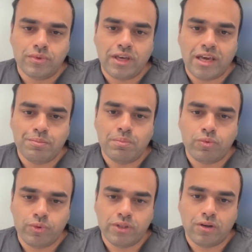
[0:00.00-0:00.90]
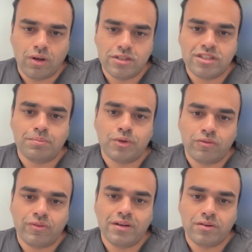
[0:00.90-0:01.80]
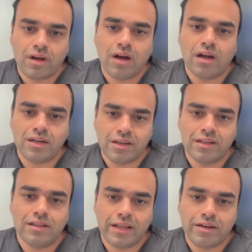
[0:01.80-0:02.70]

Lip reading: came up with the concept of intra-arterial and